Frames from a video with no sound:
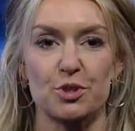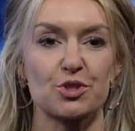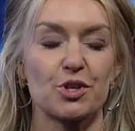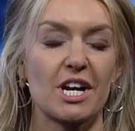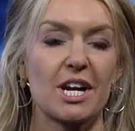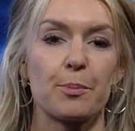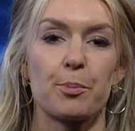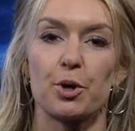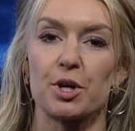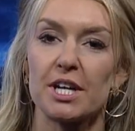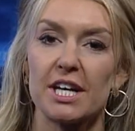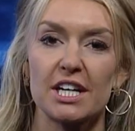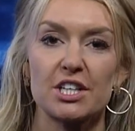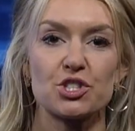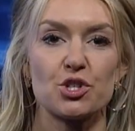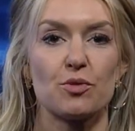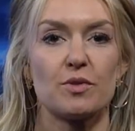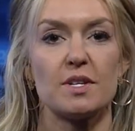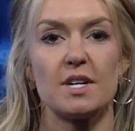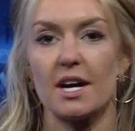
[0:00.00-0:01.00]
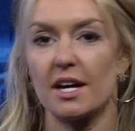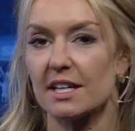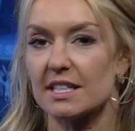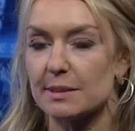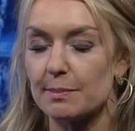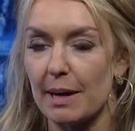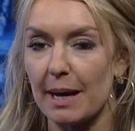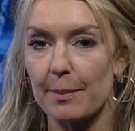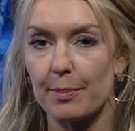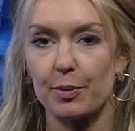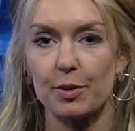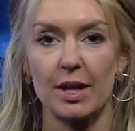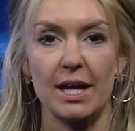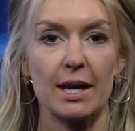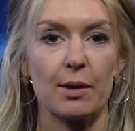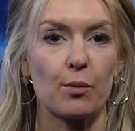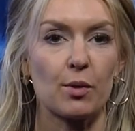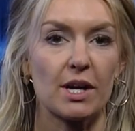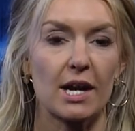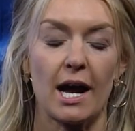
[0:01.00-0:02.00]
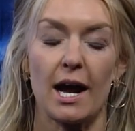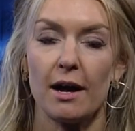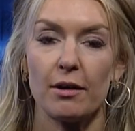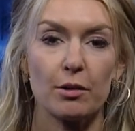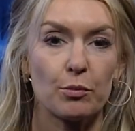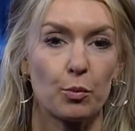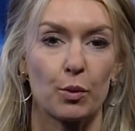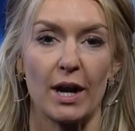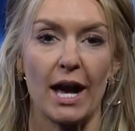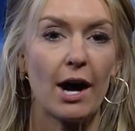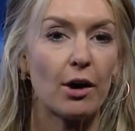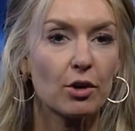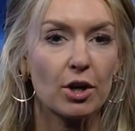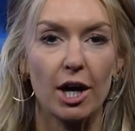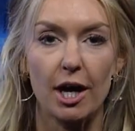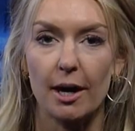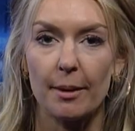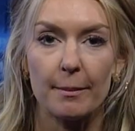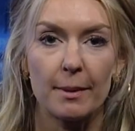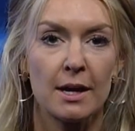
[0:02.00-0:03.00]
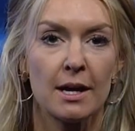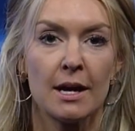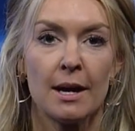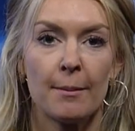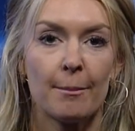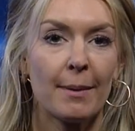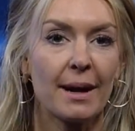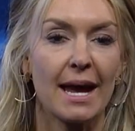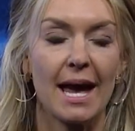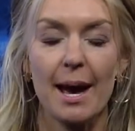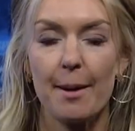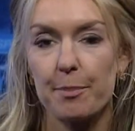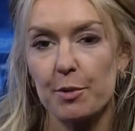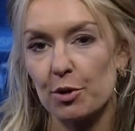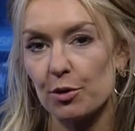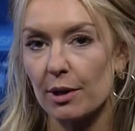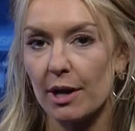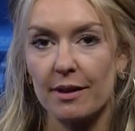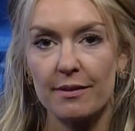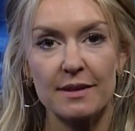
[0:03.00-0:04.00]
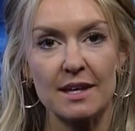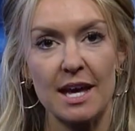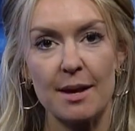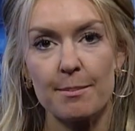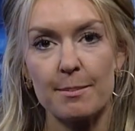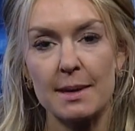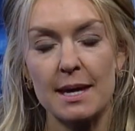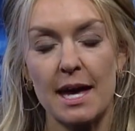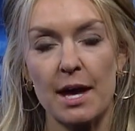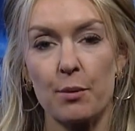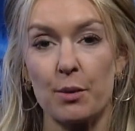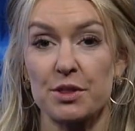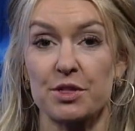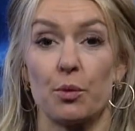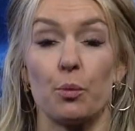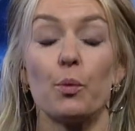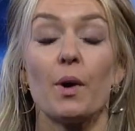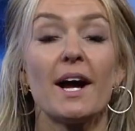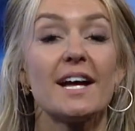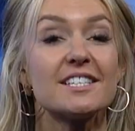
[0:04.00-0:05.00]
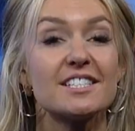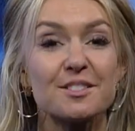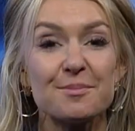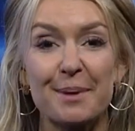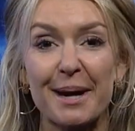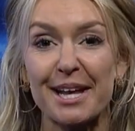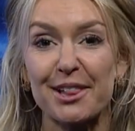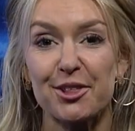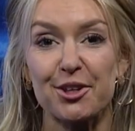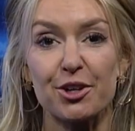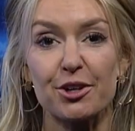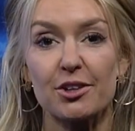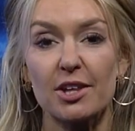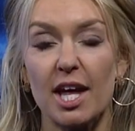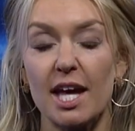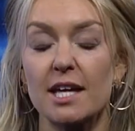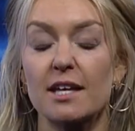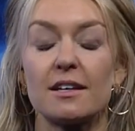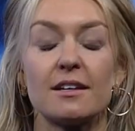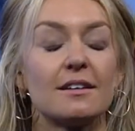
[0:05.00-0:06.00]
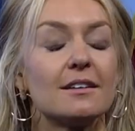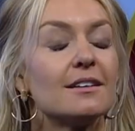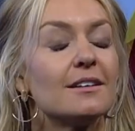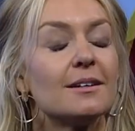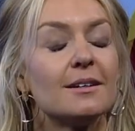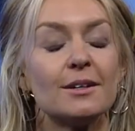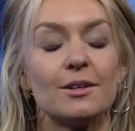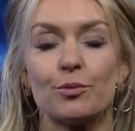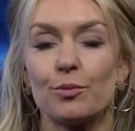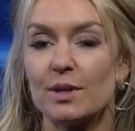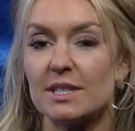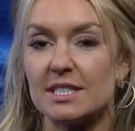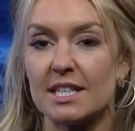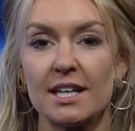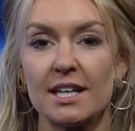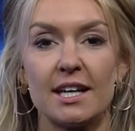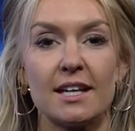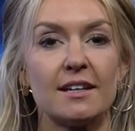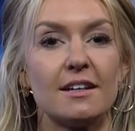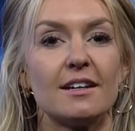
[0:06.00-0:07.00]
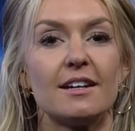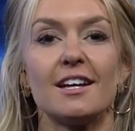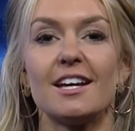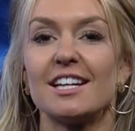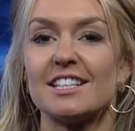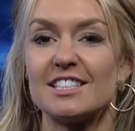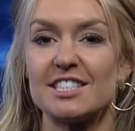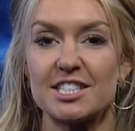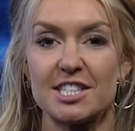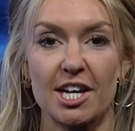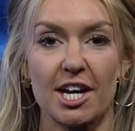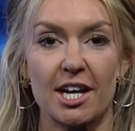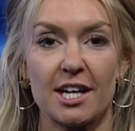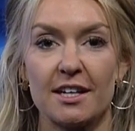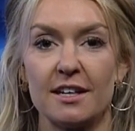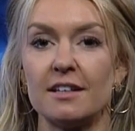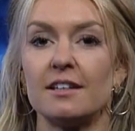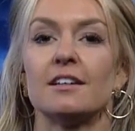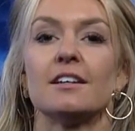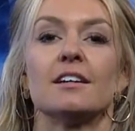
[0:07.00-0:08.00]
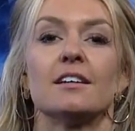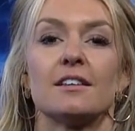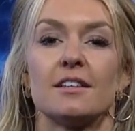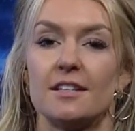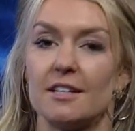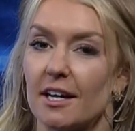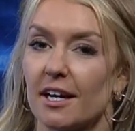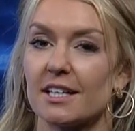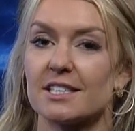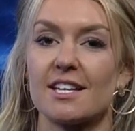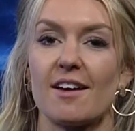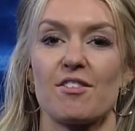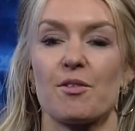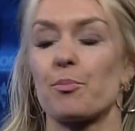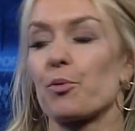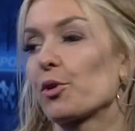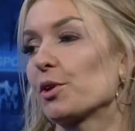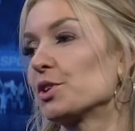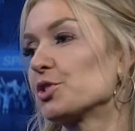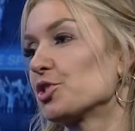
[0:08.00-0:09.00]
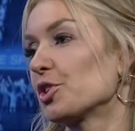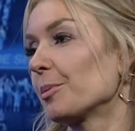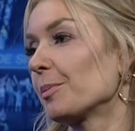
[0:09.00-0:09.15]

We're trying to predict who the Nuggets might play, what out, what outcome might happen around the NBA, what the West might look like. We it. Yeah. It's done. The Nuggets have the Portland Trail.